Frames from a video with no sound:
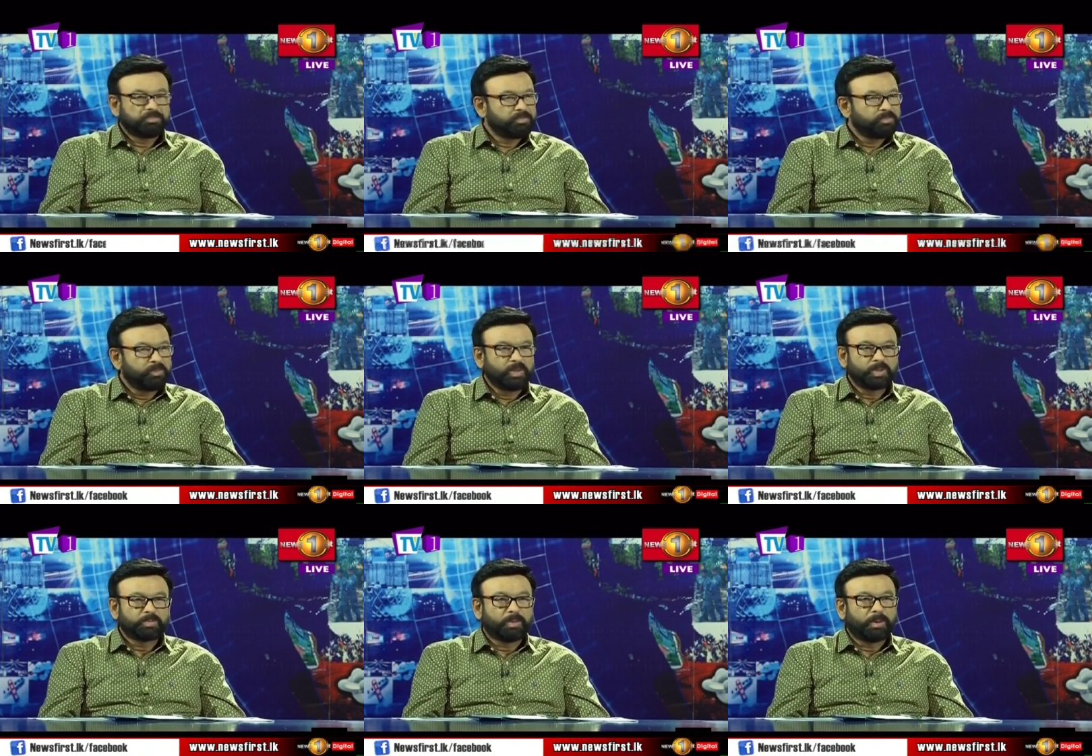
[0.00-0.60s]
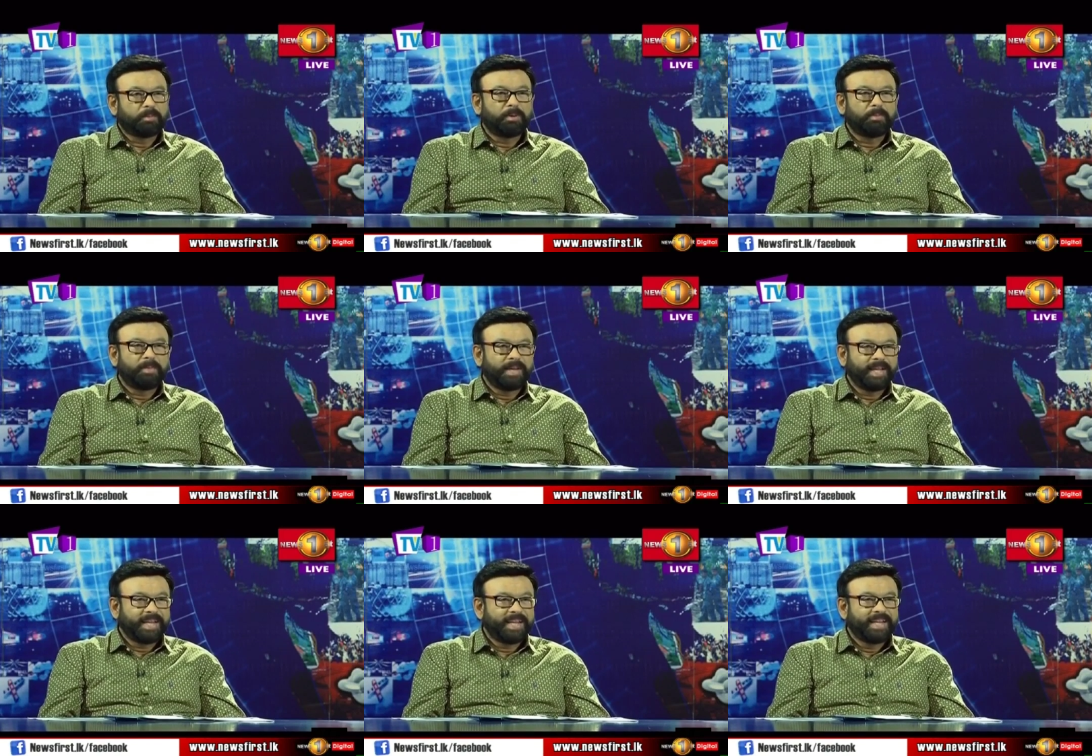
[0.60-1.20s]
most
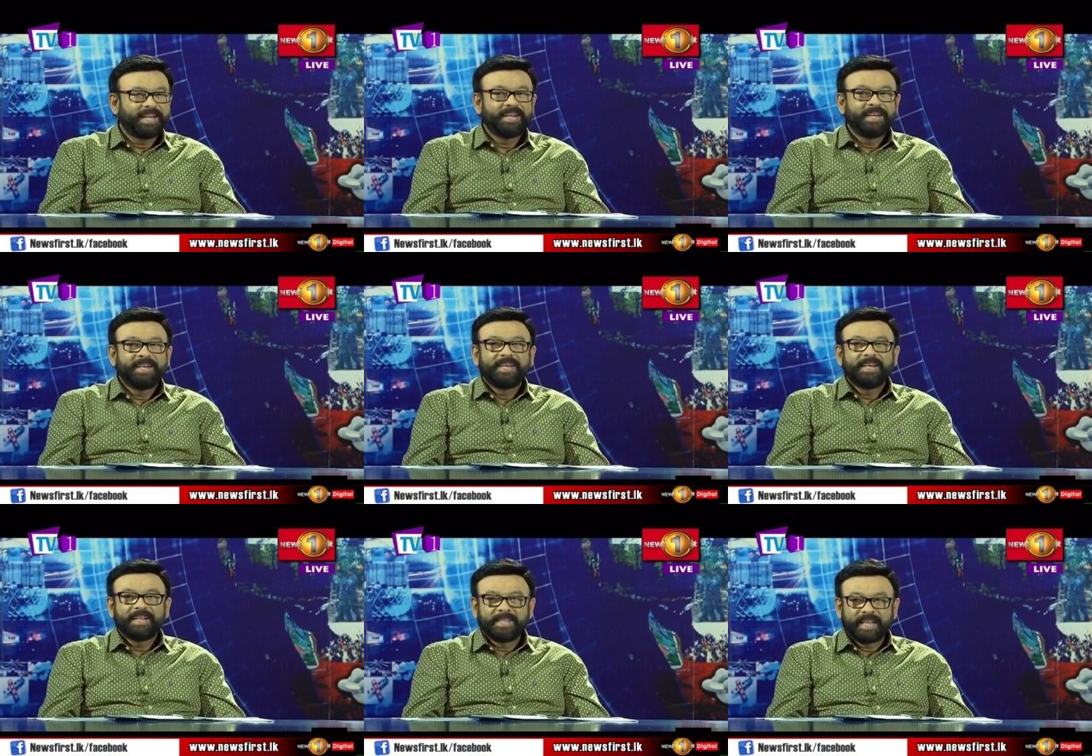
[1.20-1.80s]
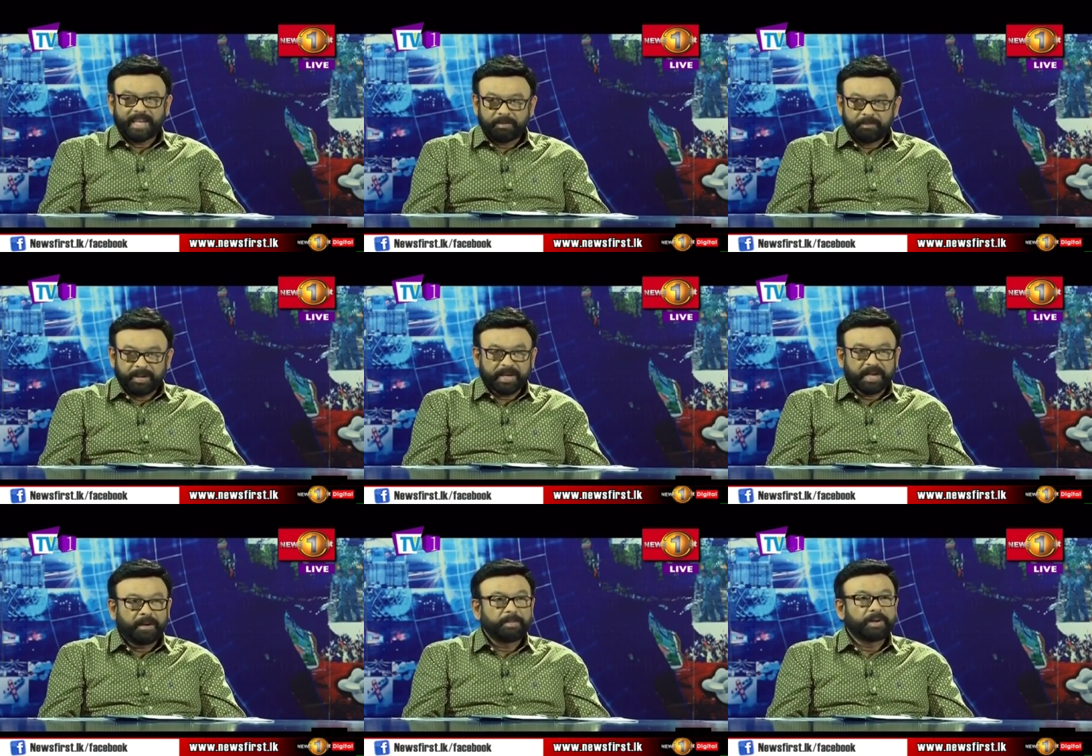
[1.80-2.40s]
probably they'll be
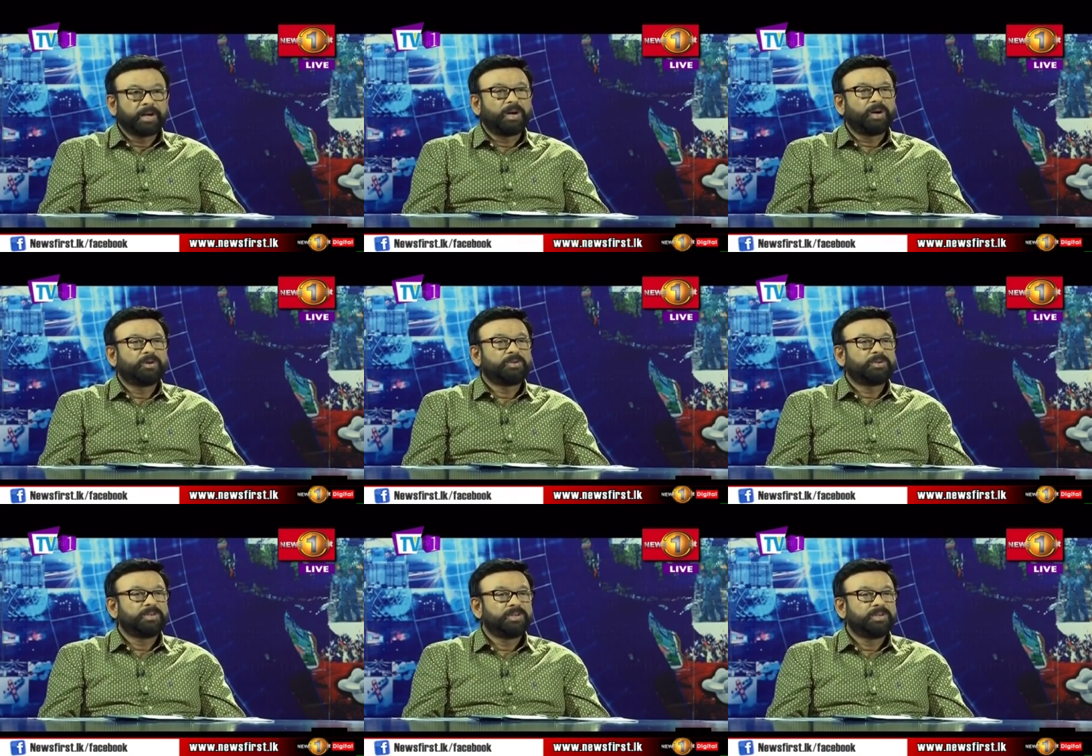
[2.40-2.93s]
coming out.